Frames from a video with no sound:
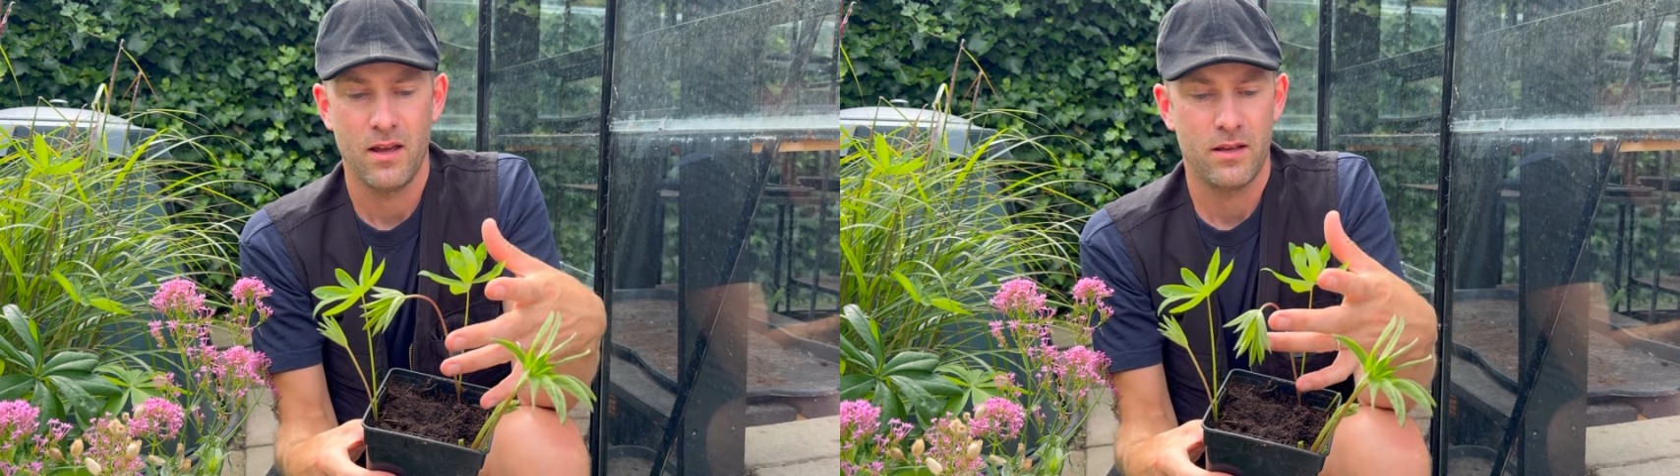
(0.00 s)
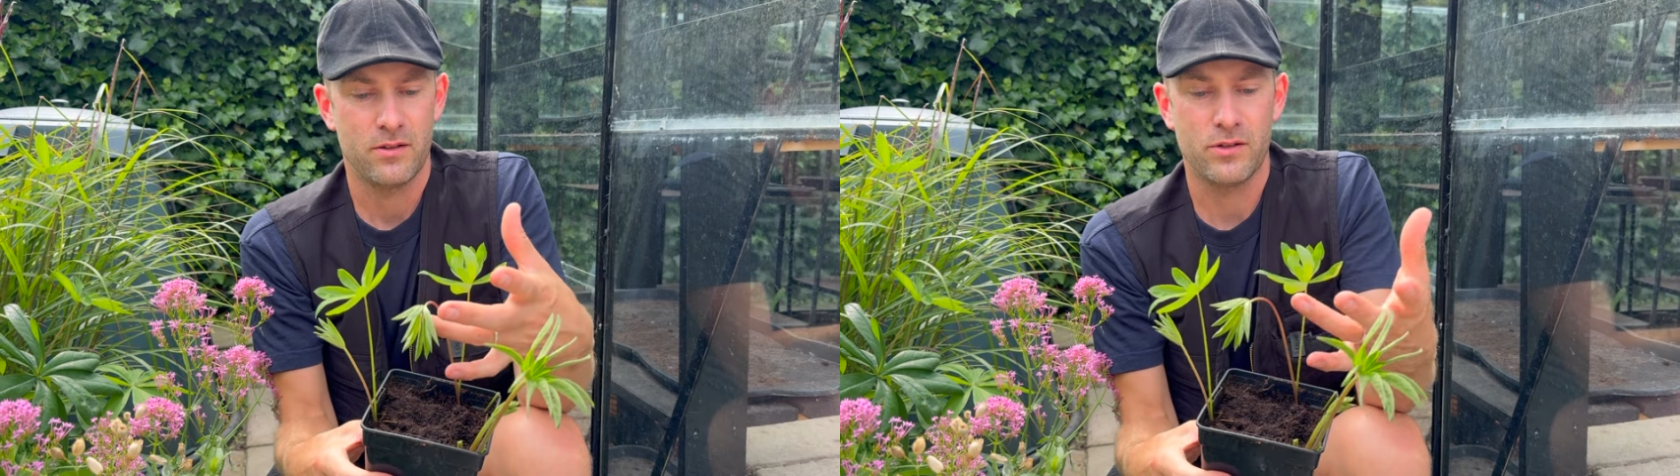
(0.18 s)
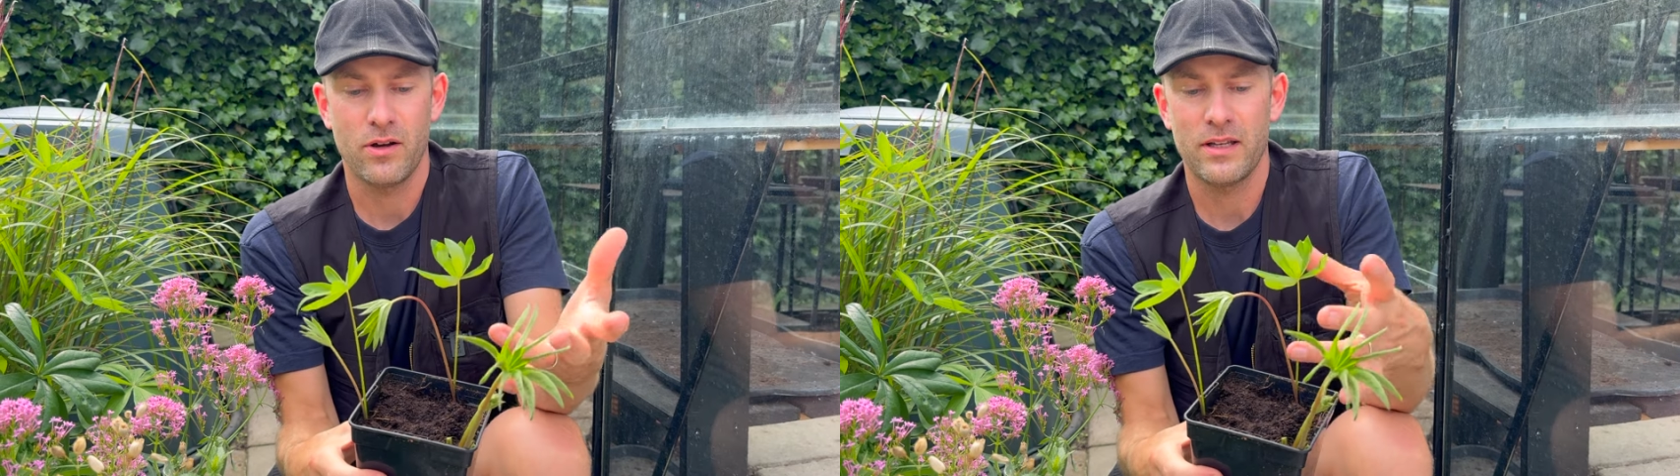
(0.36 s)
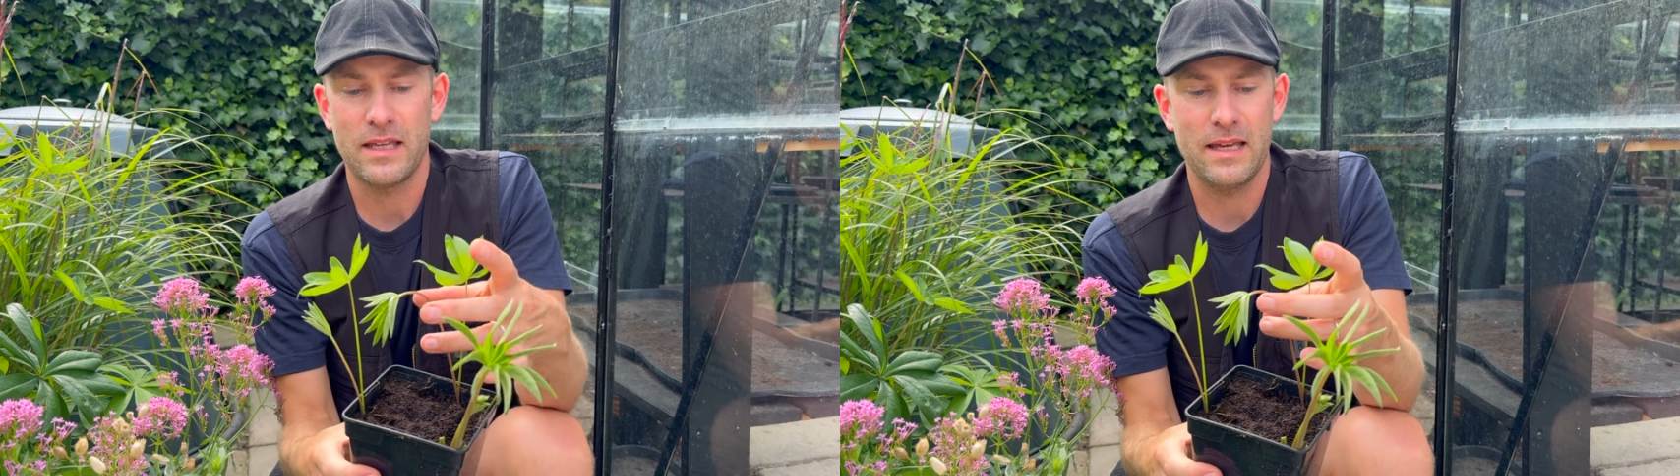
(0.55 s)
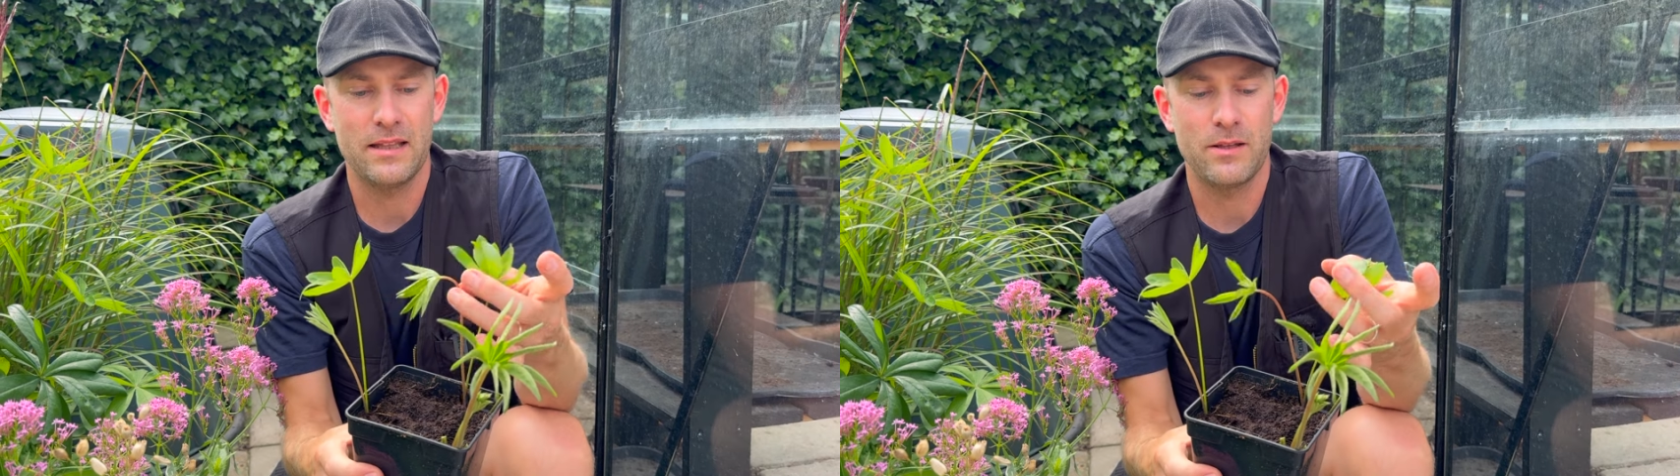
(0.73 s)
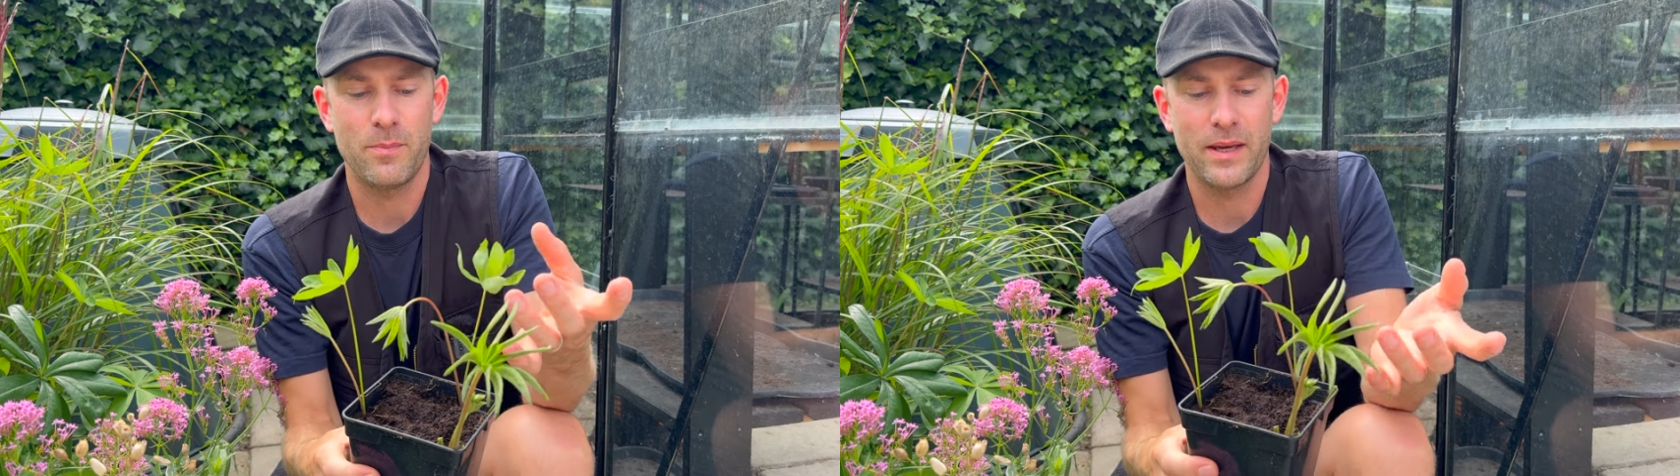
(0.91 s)
soggy here
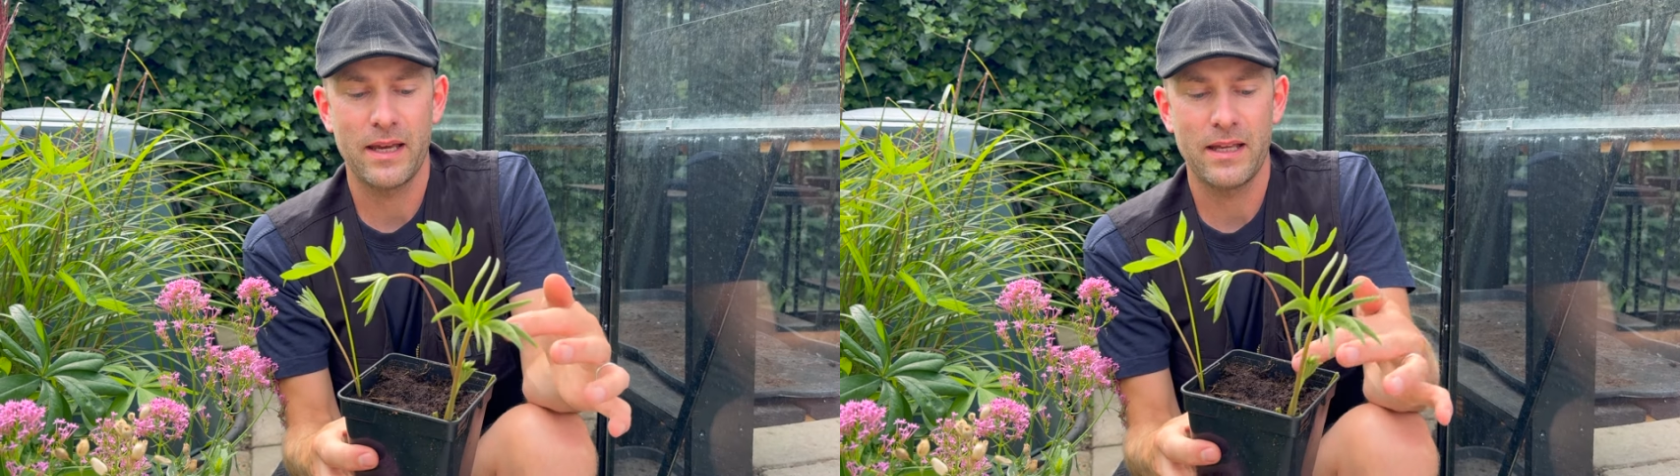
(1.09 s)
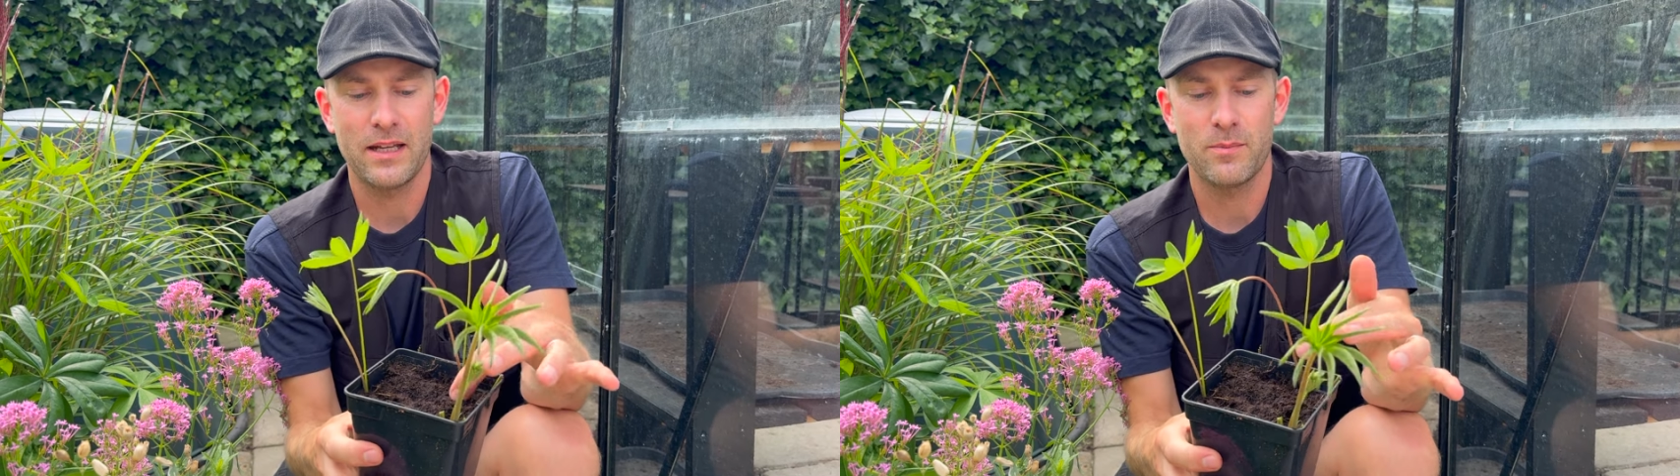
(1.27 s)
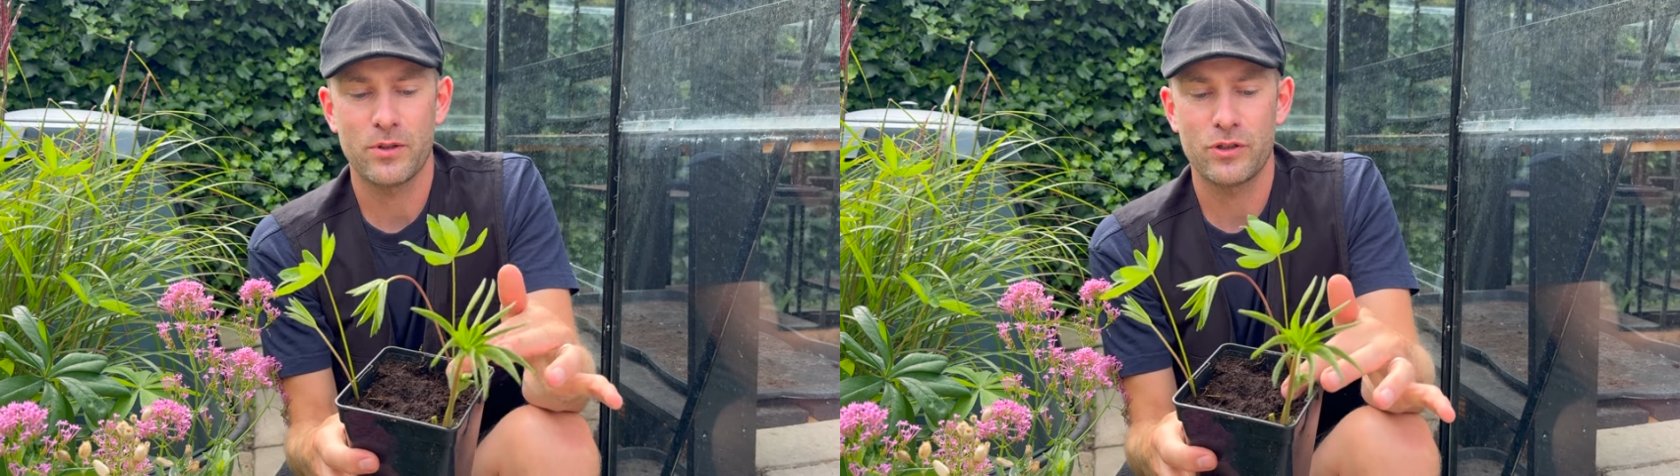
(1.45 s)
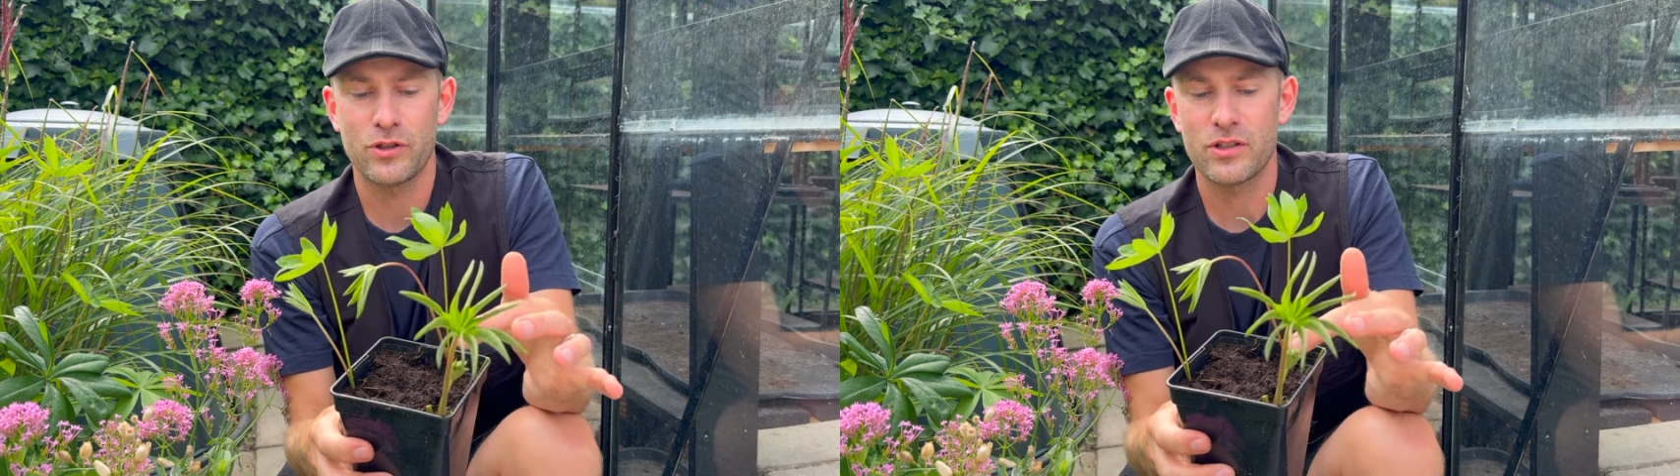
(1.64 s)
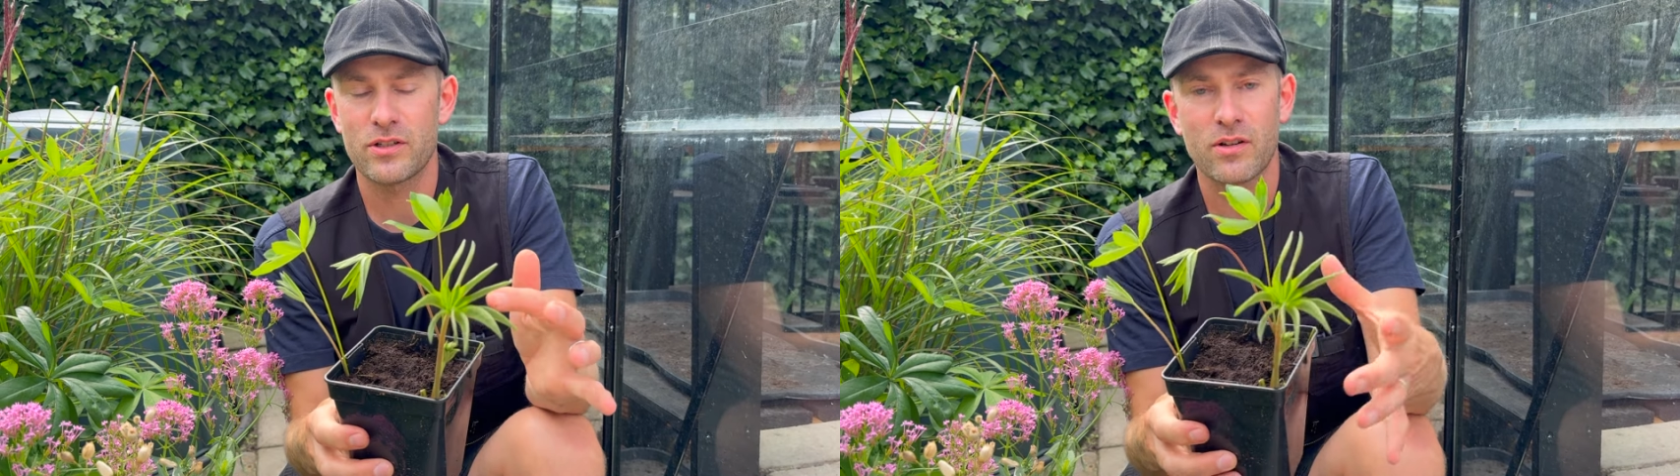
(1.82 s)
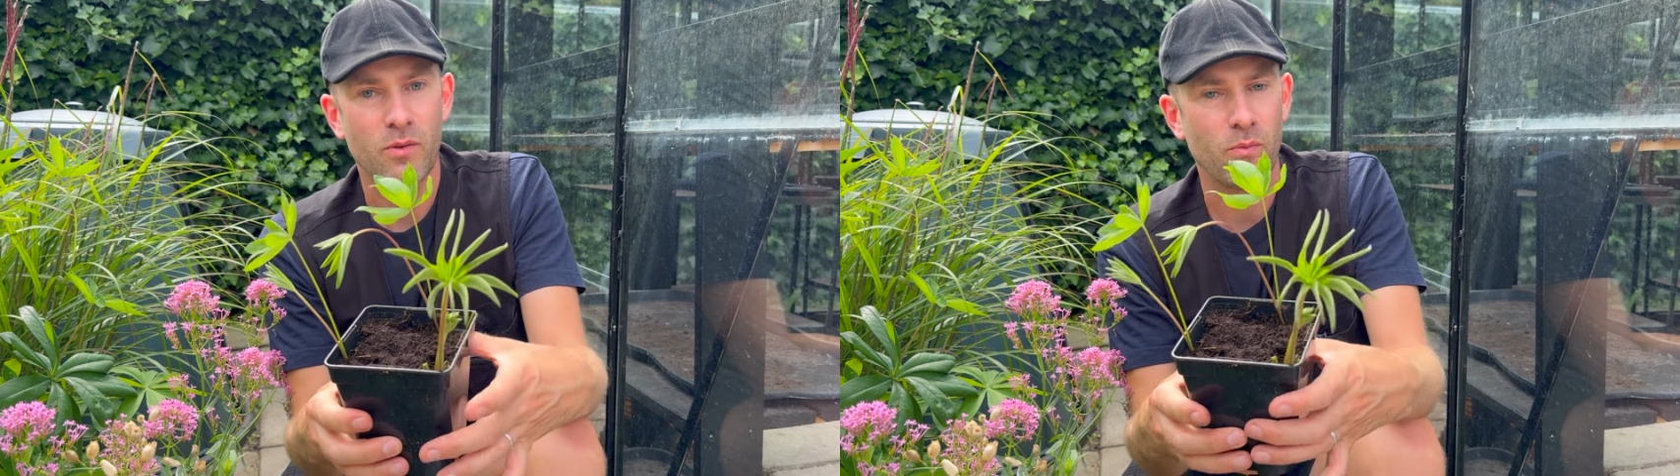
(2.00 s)
in the beginning, but
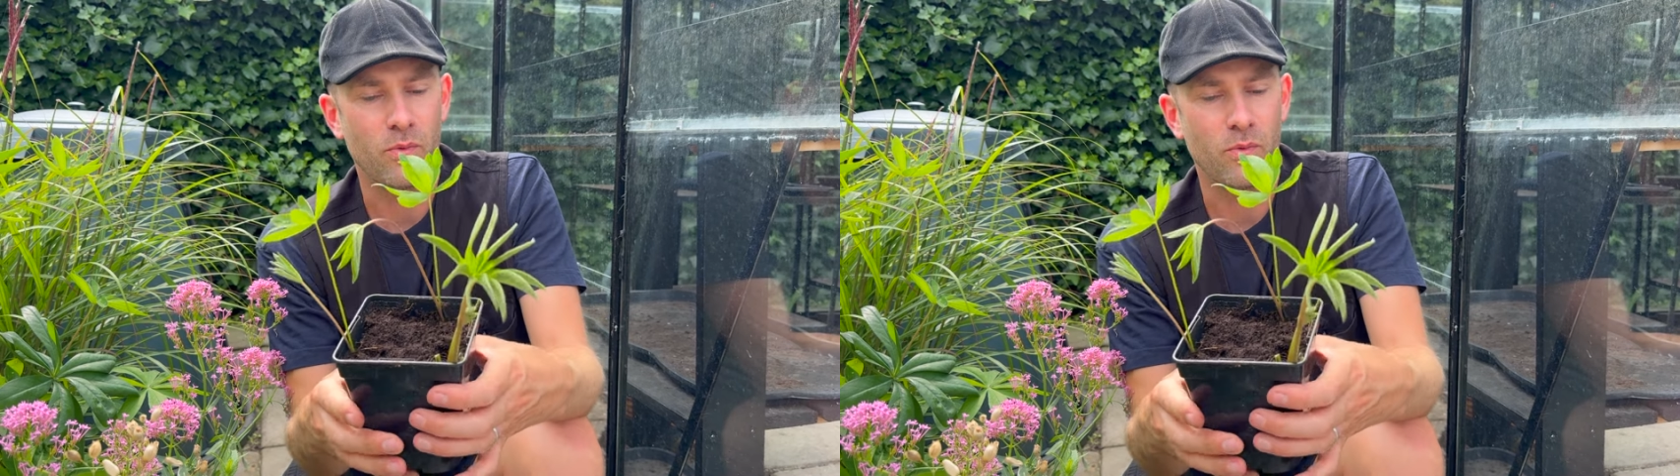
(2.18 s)
just